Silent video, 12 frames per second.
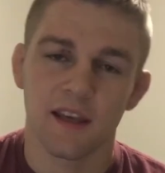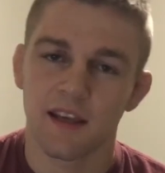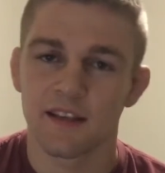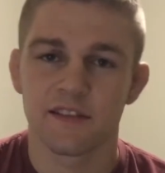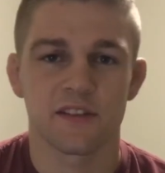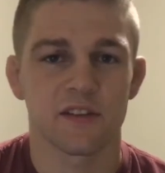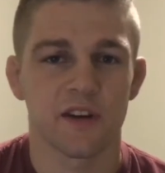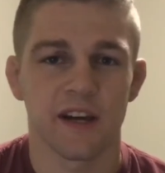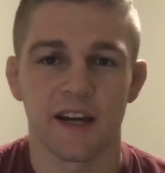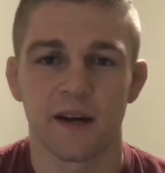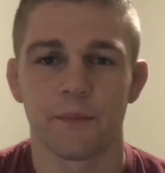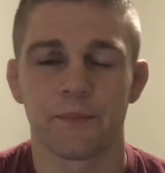
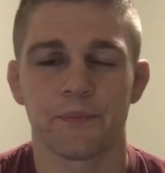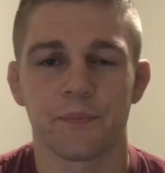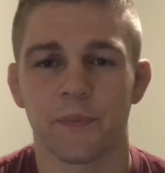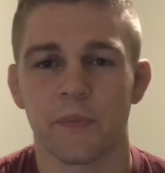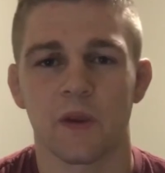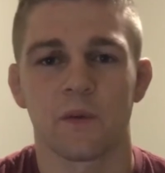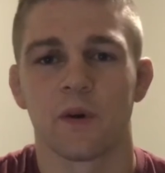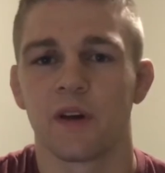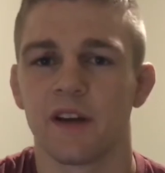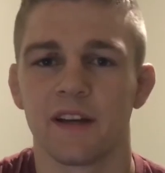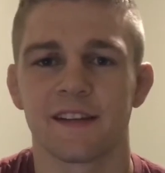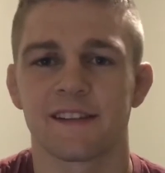Instagram.
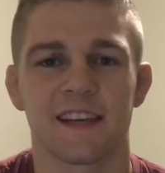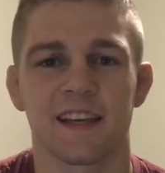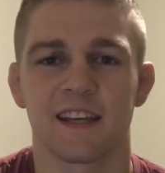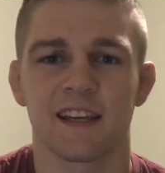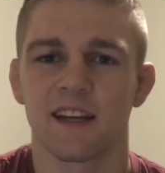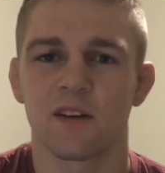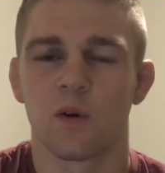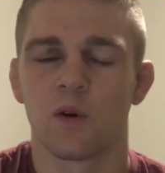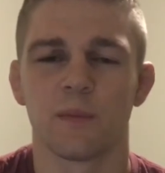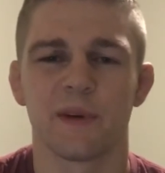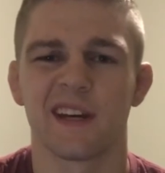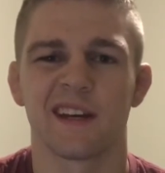Really, just get a
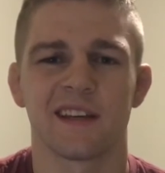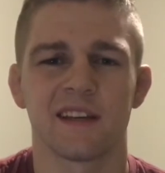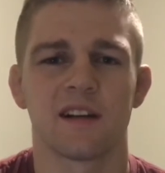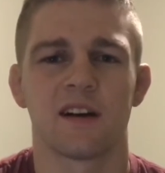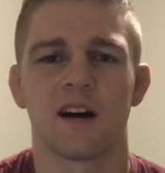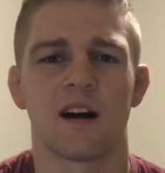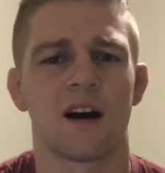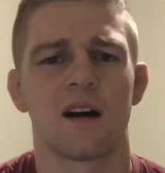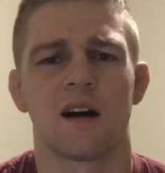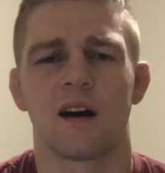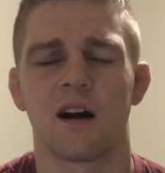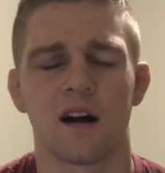hold of me.
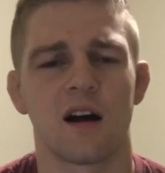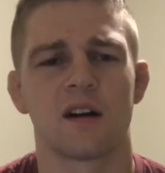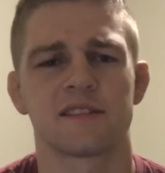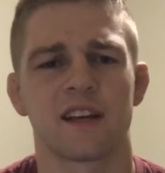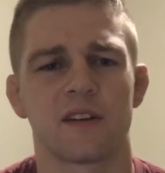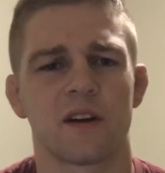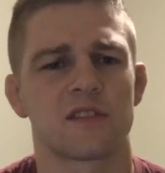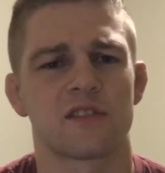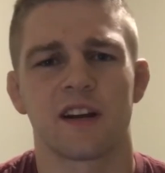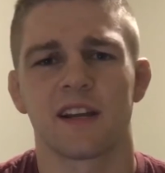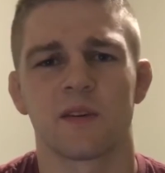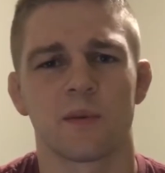I'll
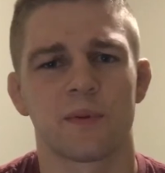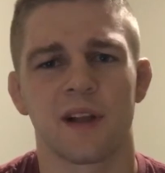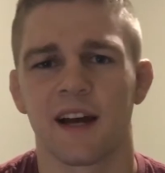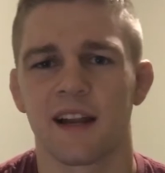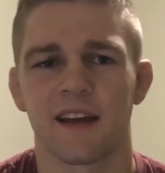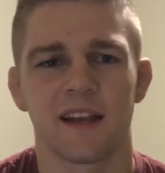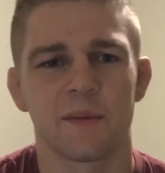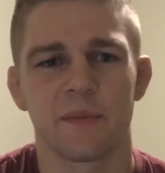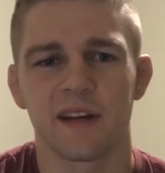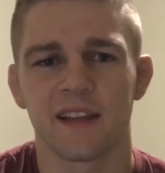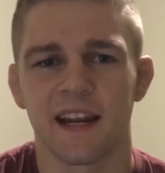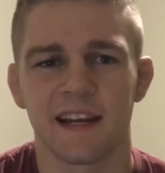try to get a reply to
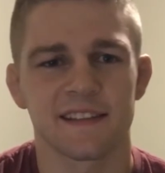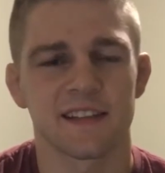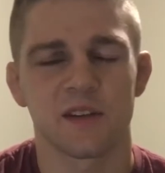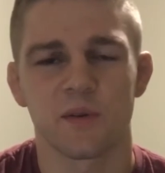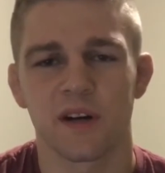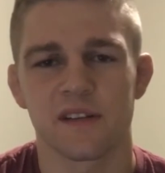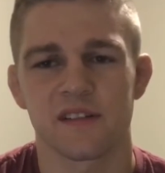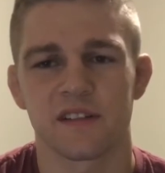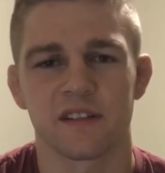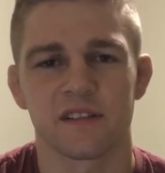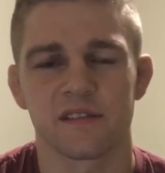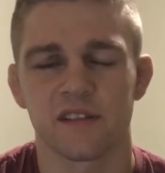anybody that has any
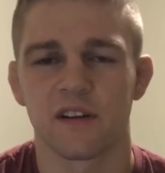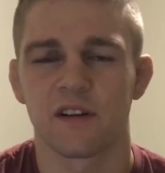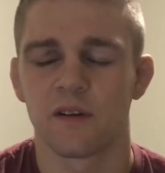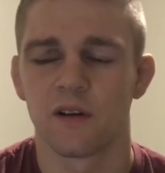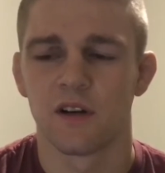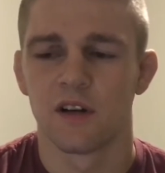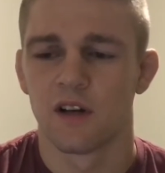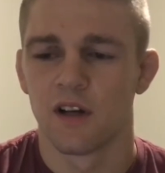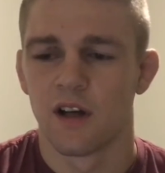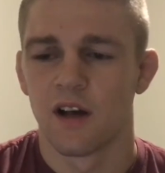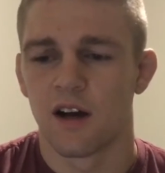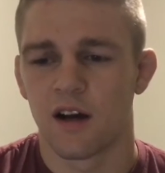questions. So,
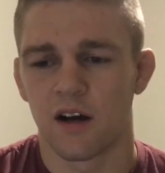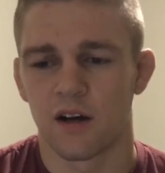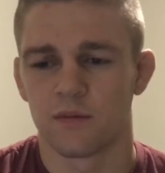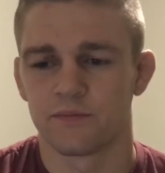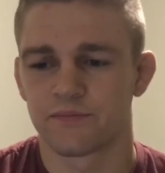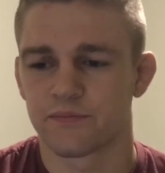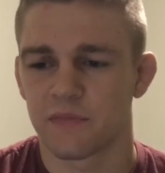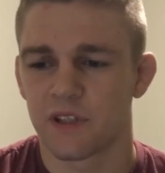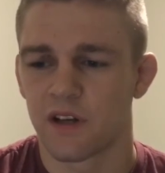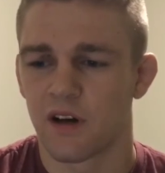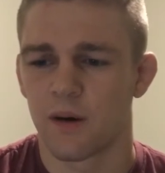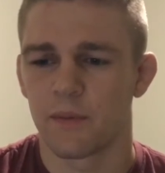
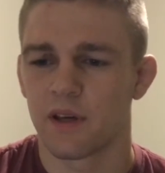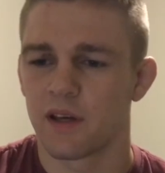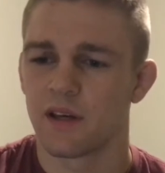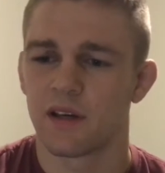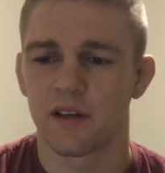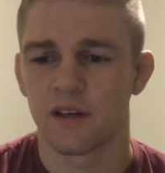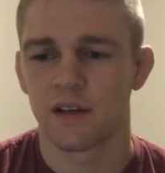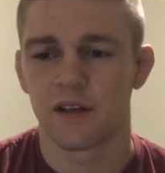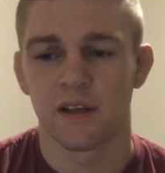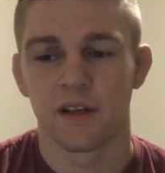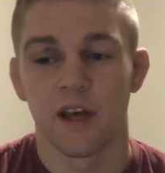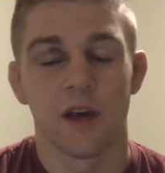I'll be
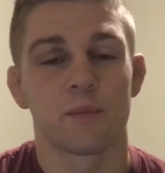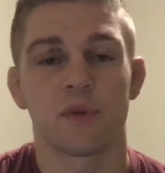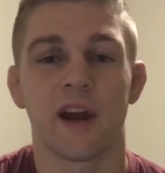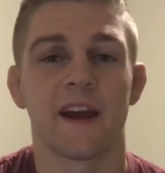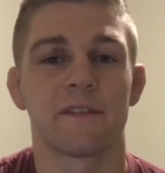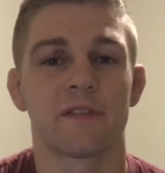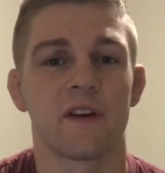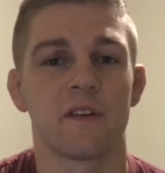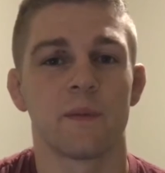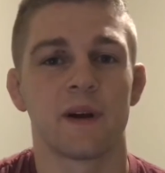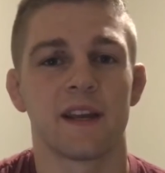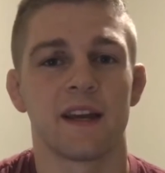praying for
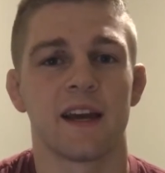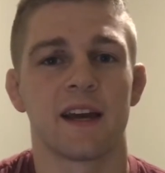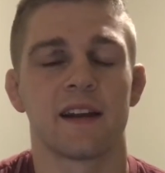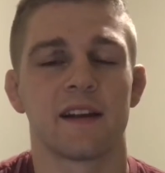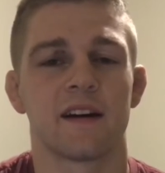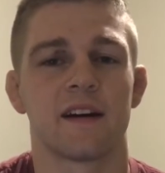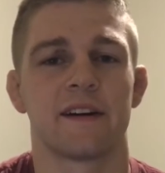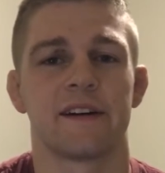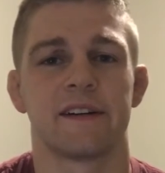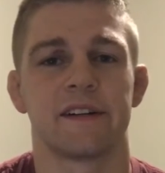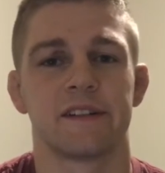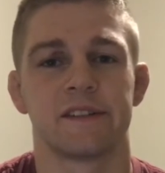everybody, and
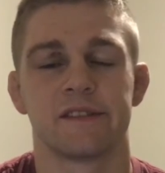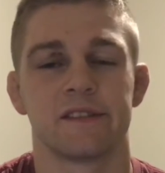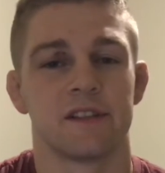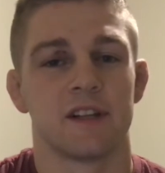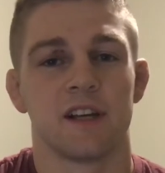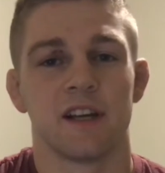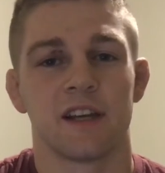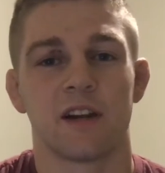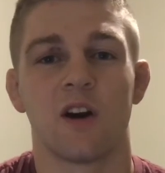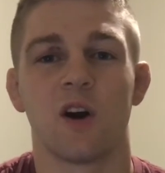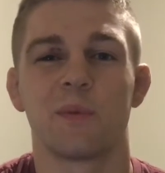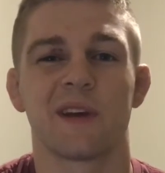
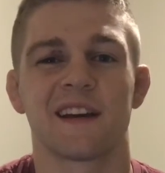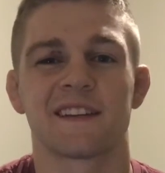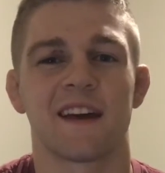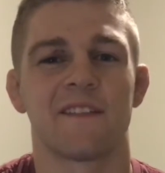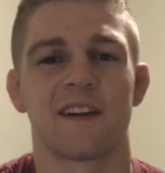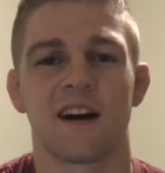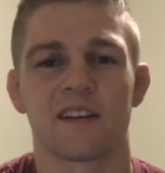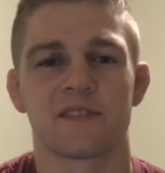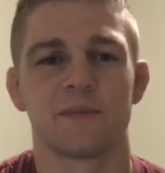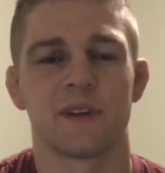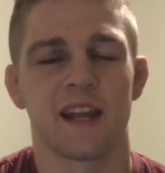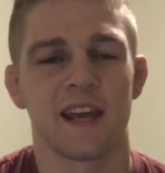hope you guys have an
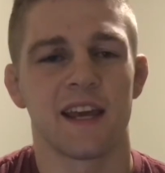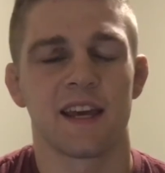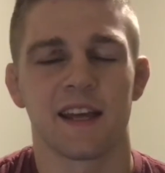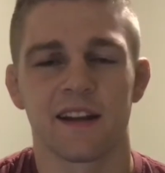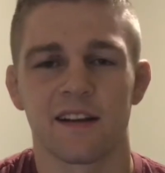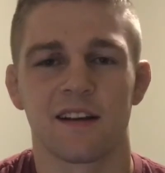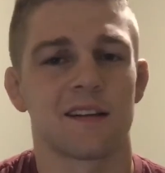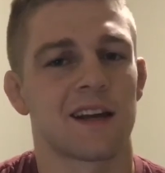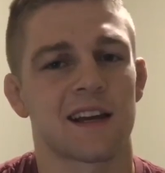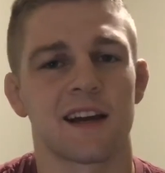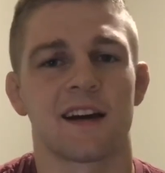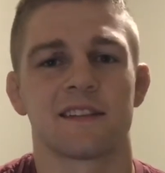awesome day, and
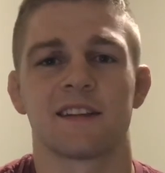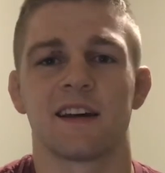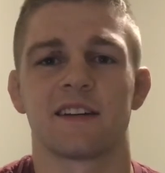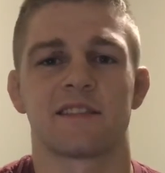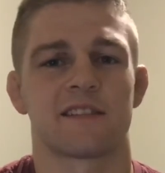let God's light